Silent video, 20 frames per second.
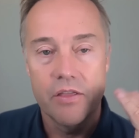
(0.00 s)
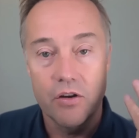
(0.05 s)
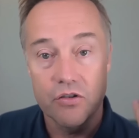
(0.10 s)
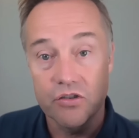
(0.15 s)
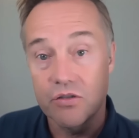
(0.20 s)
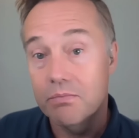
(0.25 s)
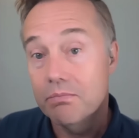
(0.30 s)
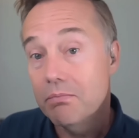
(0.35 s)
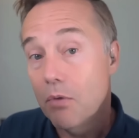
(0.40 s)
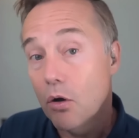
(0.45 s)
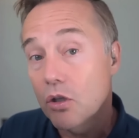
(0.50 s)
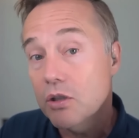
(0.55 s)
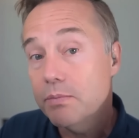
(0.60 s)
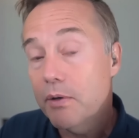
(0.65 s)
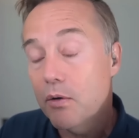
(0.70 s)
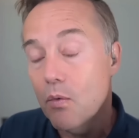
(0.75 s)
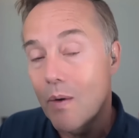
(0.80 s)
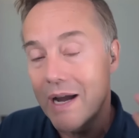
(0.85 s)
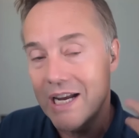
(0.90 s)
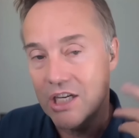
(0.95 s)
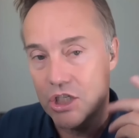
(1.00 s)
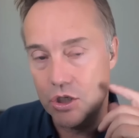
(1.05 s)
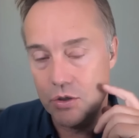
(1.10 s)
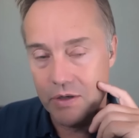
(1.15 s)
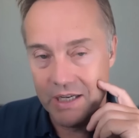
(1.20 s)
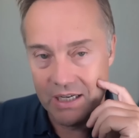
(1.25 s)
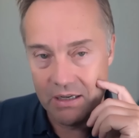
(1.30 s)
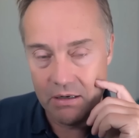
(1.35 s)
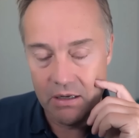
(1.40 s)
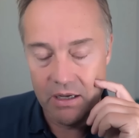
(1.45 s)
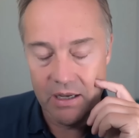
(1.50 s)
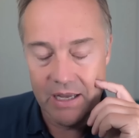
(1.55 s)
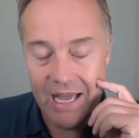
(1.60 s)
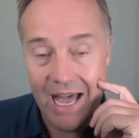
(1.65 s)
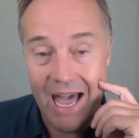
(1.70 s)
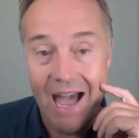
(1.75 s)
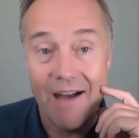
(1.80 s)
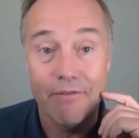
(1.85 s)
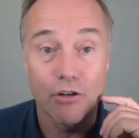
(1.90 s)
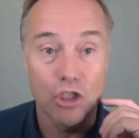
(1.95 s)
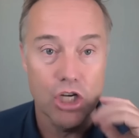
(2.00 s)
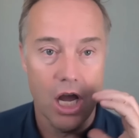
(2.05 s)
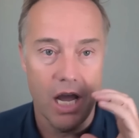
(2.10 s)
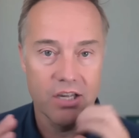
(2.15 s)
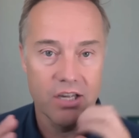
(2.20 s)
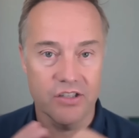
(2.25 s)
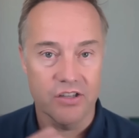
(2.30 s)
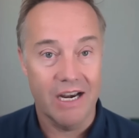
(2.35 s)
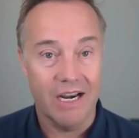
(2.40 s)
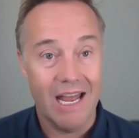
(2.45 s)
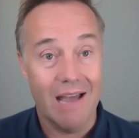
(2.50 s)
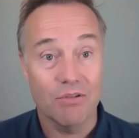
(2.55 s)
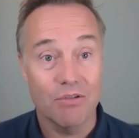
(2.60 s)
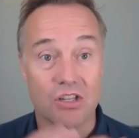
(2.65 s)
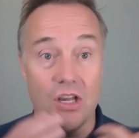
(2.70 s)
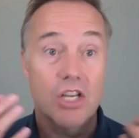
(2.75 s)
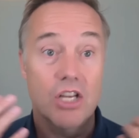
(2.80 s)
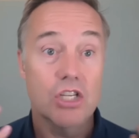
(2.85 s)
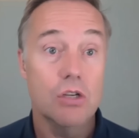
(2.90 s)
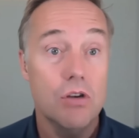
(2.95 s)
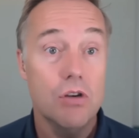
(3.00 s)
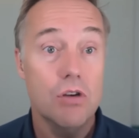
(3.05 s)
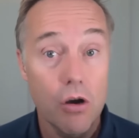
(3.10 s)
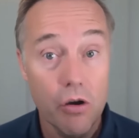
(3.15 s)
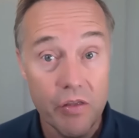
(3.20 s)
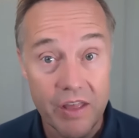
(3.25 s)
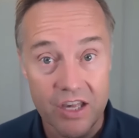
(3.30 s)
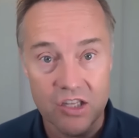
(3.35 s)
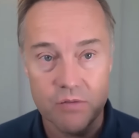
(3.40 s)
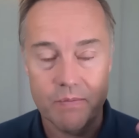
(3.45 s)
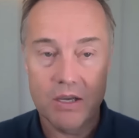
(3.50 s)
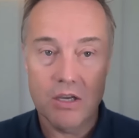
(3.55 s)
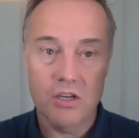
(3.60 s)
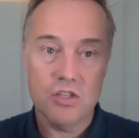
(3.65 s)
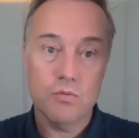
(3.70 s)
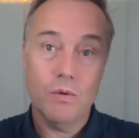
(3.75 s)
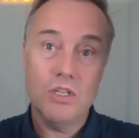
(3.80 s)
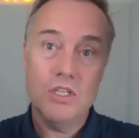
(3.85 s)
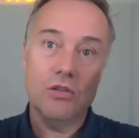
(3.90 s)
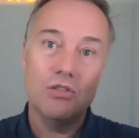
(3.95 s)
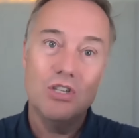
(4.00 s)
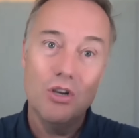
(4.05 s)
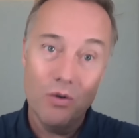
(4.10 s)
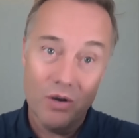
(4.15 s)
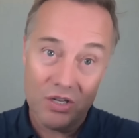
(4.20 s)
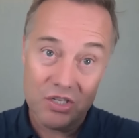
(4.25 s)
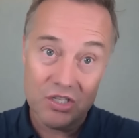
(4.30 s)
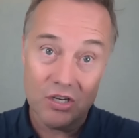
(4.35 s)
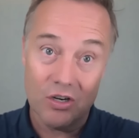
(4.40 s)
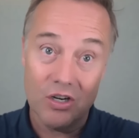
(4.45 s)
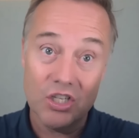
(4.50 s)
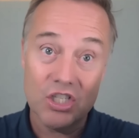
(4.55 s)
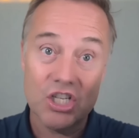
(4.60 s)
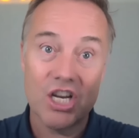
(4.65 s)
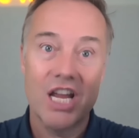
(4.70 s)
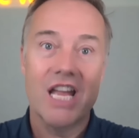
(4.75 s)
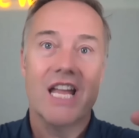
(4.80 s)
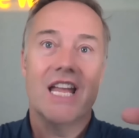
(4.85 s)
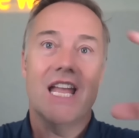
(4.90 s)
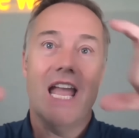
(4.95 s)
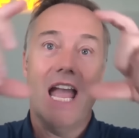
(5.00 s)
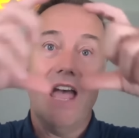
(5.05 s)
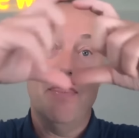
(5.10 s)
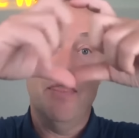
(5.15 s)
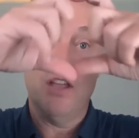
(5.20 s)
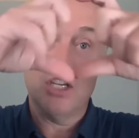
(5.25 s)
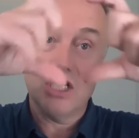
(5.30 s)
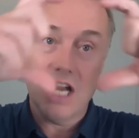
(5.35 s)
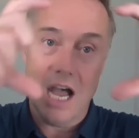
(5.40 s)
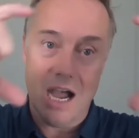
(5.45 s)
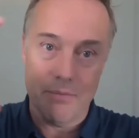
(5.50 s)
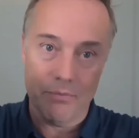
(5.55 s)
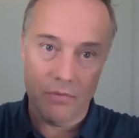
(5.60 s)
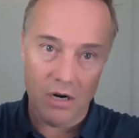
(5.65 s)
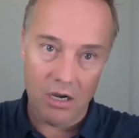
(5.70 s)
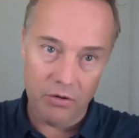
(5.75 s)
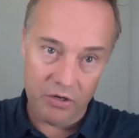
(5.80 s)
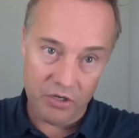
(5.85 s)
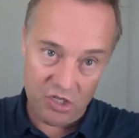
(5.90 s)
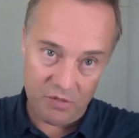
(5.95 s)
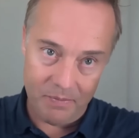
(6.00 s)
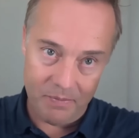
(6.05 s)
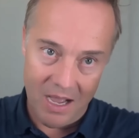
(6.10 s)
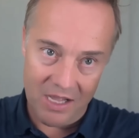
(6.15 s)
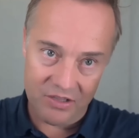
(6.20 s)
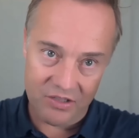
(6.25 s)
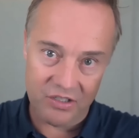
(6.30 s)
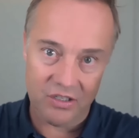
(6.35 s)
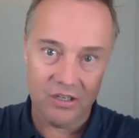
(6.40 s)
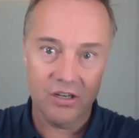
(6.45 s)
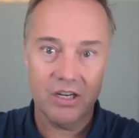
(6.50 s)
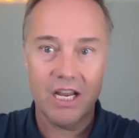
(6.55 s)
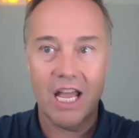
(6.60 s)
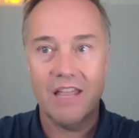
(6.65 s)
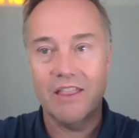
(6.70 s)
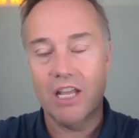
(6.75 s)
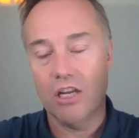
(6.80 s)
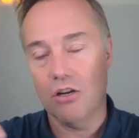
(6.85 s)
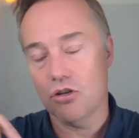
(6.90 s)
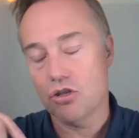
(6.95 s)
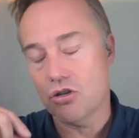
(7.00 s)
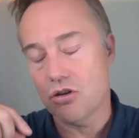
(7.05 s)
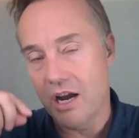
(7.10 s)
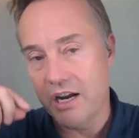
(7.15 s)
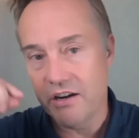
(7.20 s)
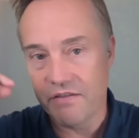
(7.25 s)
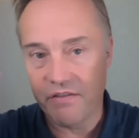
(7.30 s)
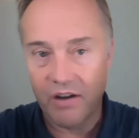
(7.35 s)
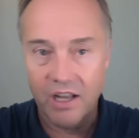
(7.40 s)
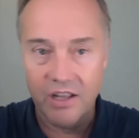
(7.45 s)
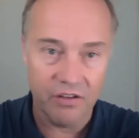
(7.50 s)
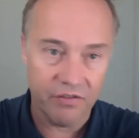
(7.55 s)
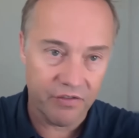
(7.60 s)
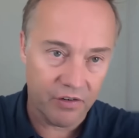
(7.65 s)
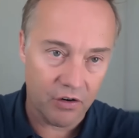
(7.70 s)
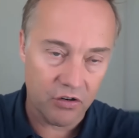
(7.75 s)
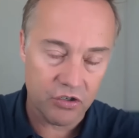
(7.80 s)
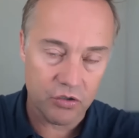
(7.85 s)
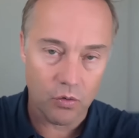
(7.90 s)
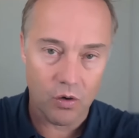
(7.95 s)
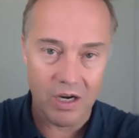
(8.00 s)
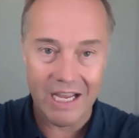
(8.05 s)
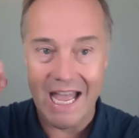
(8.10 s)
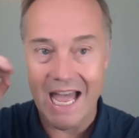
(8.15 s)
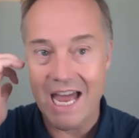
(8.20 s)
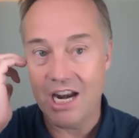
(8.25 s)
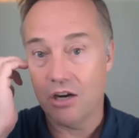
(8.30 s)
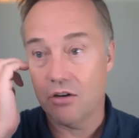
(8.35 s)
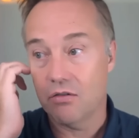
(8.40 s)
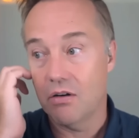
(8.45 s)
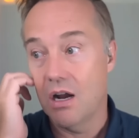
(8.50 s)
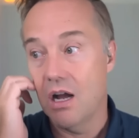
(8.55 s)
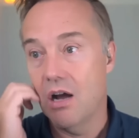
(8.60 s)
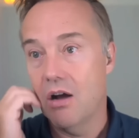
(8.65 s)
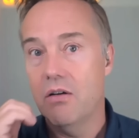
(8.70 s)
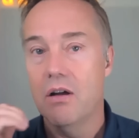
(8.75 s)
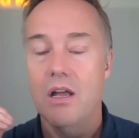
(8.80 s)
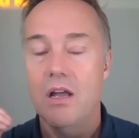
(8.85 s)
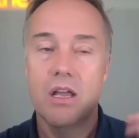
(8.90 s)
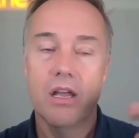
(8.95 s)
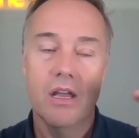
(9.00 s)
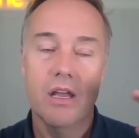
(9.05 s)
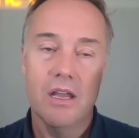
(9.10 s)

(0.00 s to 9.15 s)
There's multiple ways you can advertise on Amazon. You know this because when you do a search and the top row is sponsored, and then you're trying to find the first organic row,